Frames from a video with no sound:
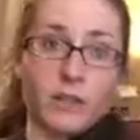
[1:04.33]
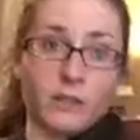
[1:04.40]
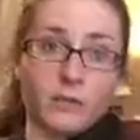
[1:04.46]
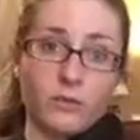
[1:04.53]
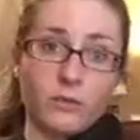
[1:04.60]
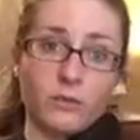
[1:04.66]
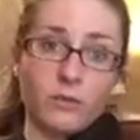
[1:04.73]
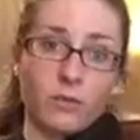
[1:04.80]

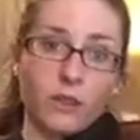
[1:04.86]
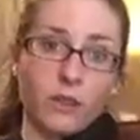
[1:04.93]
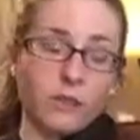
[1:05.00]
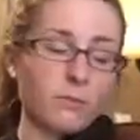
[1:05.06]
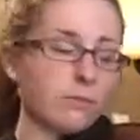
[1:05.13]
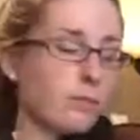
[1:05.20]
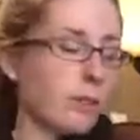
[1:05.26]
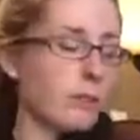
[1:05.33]
hand,
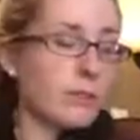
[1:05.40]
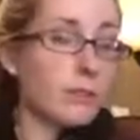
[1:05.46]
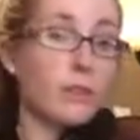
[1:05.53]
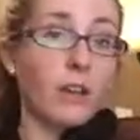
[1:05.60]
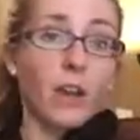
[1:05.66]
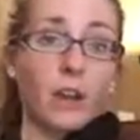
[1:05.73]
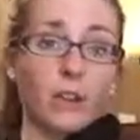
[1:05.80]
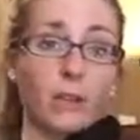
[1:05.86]
my
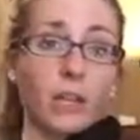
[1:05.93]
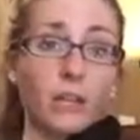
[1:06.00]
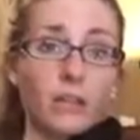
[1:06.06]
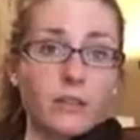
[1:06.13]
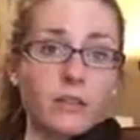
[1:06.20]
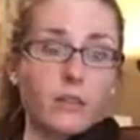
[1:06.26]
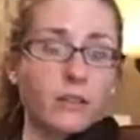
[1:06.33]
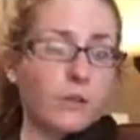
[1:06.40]
pizzicato
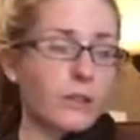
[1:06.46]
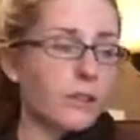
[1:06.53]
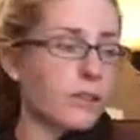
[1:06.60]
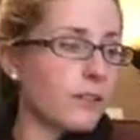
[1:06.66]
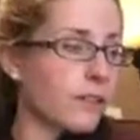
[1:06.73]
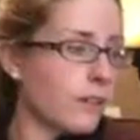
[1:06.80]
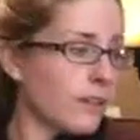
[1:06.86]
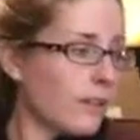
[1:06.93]
hand is doing.
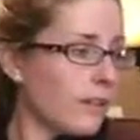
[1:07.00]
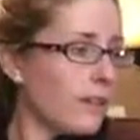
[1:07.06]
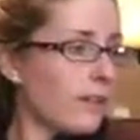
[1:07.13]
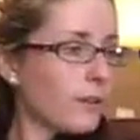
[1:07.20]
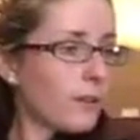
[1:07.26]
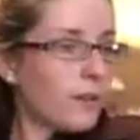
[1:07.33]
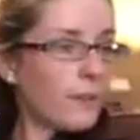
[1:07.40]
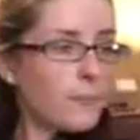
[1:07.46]

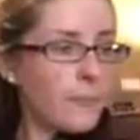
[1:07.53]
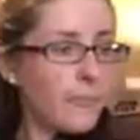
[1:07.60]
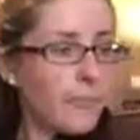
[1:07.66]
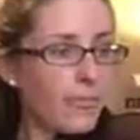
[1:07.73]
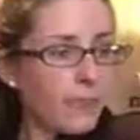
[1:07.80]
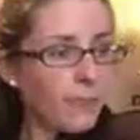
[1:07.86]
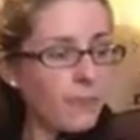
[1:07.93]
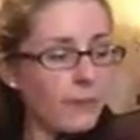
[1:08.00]
Okay,
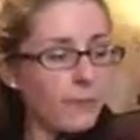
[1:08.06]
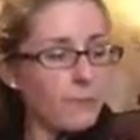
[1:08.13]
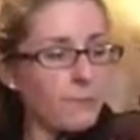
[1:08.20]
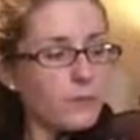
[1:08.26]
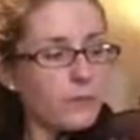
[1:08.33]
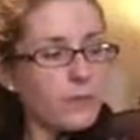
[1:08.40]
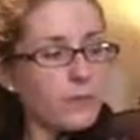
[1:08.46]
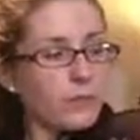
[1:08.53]

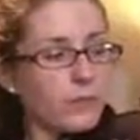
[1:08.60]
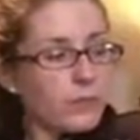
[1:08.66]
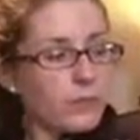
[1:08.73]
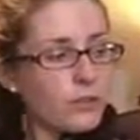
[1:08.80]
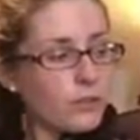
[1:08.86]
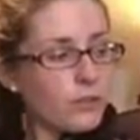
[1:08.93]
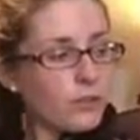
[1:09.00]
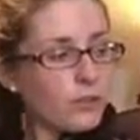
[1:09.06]
so we're going
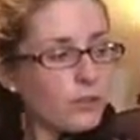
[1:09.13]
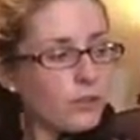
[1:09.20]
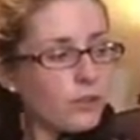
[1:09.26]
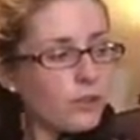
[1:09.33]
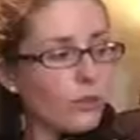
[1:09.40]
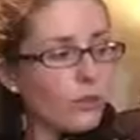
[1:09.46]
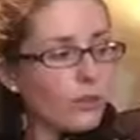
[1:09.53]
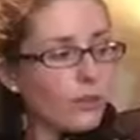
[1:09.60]
to start
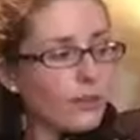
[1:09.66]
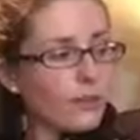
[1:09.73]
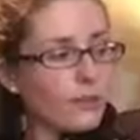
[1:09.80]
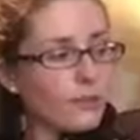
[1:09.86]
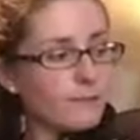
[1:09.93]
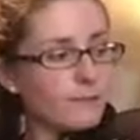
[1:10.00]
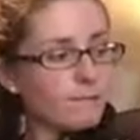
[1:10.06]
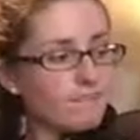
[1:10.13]
on,
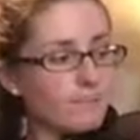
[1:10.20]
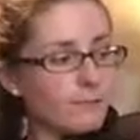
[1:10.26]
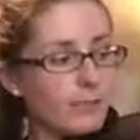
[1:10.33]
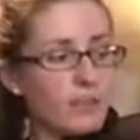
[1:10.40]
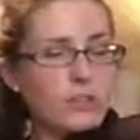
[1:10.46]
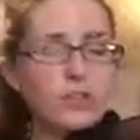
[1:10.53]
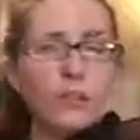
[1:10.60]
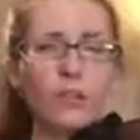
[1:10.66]

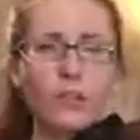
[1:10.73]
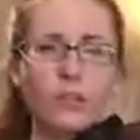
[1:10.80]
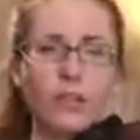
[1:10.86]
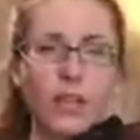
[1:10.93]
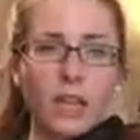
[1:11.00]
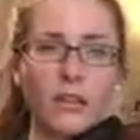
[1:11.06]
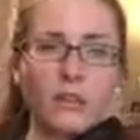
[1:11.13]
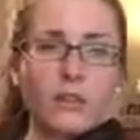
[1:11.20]
let's start on
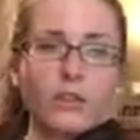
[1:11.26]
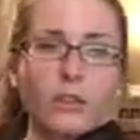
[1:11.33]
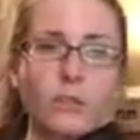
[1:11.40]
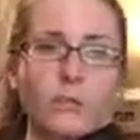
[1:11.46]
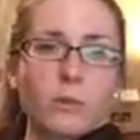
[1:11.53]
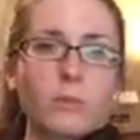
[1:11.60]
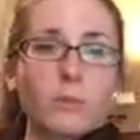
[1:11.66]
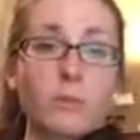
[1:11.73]
the A
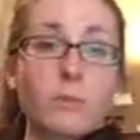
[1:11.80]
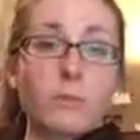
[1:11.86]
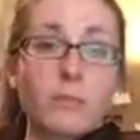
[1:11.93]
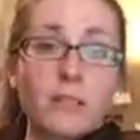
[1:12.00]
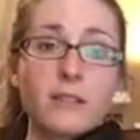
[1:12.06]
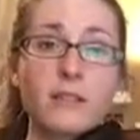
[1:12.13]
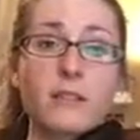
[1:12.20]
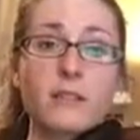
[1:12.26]
string, but we're going to
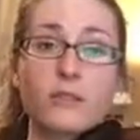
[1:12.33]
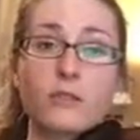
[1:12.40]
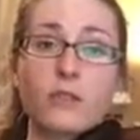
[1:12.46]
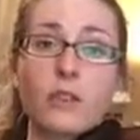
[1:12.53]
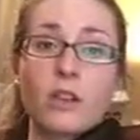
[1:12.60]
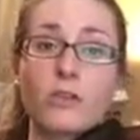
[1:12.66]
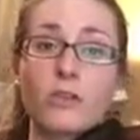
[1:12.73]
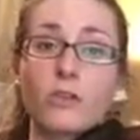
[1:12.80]
play this
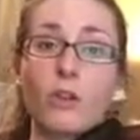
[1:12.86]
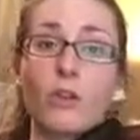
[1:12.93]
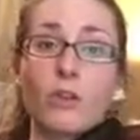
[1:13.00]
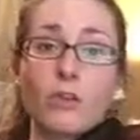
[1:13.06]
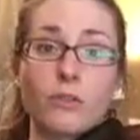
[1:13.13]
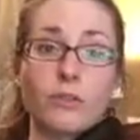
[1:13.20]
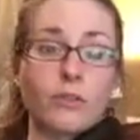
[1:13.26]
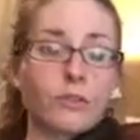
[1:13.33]
exercise on
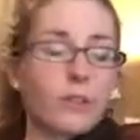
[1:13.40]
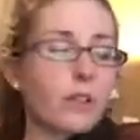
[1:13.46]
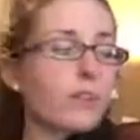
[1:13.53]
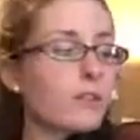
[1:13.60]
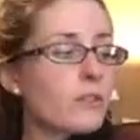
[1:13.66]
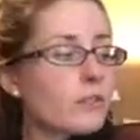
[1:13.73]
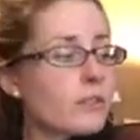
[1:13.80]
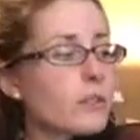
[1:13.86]
all the
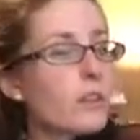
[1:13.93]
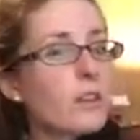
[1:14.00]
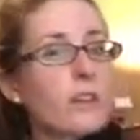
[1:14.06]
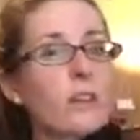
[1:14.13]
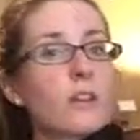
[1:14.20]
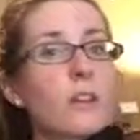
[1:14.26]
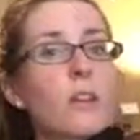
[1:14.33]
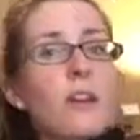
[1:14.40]
strings.
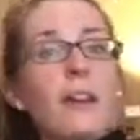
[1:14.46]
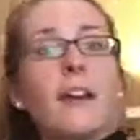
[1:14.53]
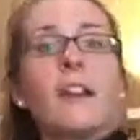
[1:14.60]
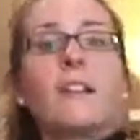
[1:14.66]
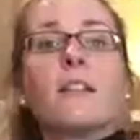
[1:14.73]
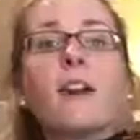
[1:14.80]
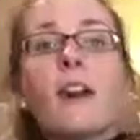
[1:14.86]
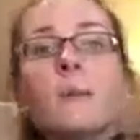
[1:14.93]

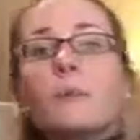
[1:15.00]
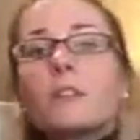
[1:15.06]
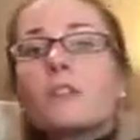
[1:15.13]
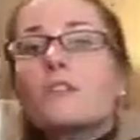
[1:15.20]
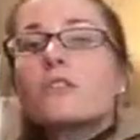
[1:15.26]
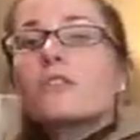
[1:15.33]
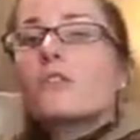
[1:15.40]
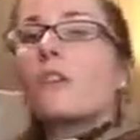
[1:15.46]
And I'm going
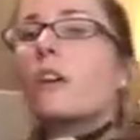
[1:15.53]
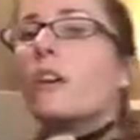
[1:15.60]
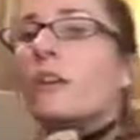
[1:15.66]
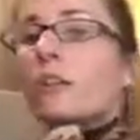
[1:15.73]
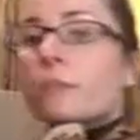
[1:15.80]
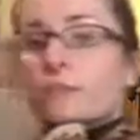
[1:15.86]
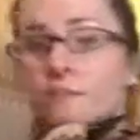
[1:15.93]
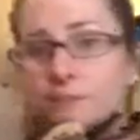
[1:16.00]
to
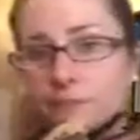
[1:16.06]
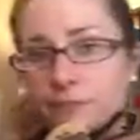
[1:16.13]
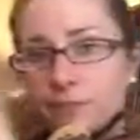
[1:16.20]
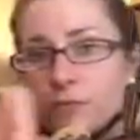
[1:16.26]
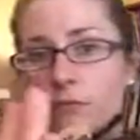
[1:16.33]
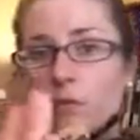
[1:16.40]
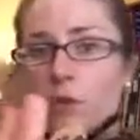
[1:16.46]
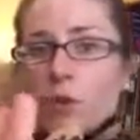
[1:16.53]
start
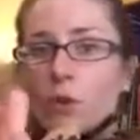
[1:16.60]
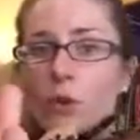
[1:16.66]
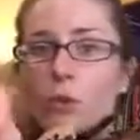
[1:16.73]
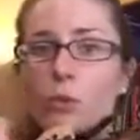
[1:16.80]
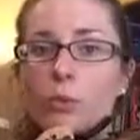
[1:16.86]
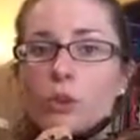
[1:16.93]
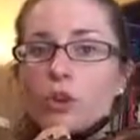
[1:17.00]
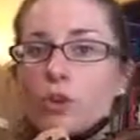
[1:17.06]

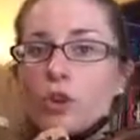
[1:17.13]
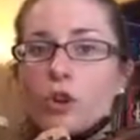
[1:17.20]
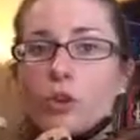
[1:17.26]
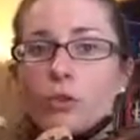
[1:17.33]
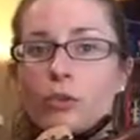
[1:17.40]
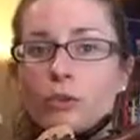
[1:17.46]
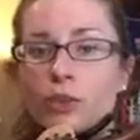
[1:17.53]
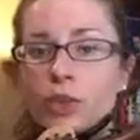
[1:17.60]
with
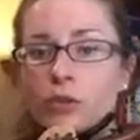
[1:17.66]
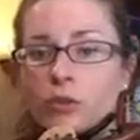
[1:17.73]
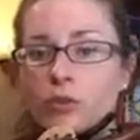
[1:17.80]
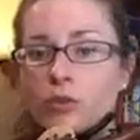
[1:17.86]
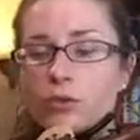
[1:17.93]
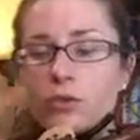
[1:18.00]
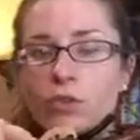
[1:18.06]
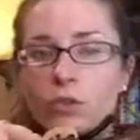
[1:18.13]
no
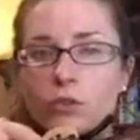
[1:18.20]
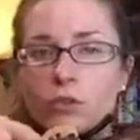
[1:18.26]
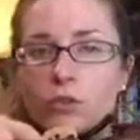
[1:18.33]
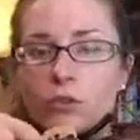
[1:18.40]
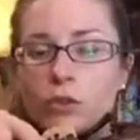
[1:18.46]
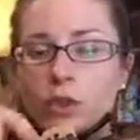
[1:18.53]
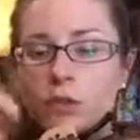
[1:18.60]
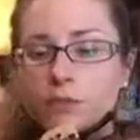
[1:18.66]
fingers on the
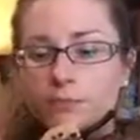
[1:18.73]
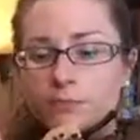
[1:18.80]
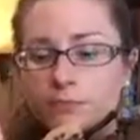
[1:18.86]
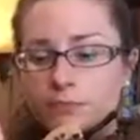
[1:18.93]
string,